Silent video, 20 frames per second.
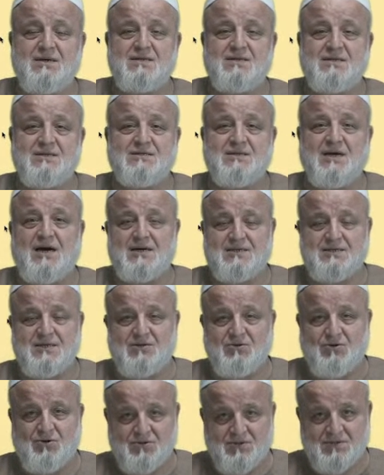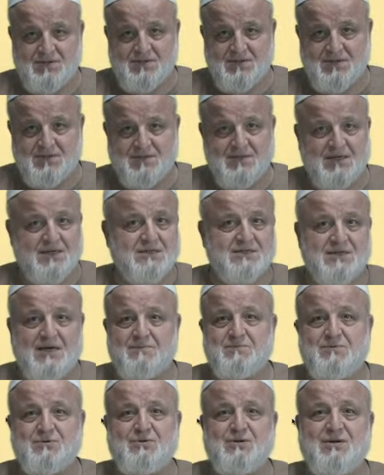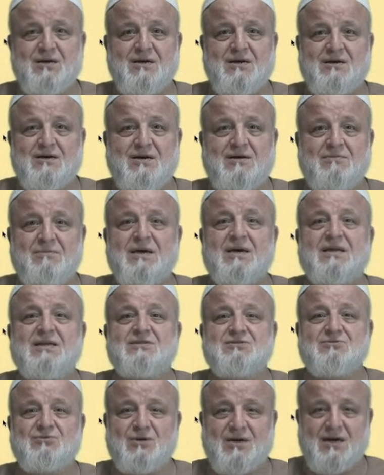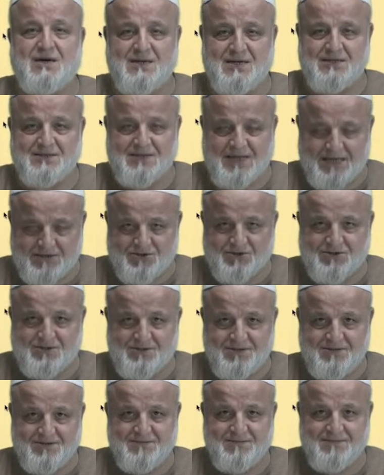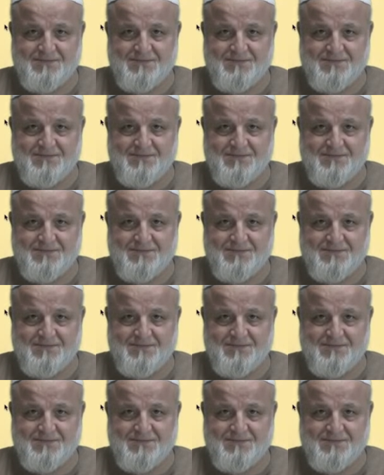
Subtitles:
This is utter nonsense and is absolutely haram. It is regarded as najis.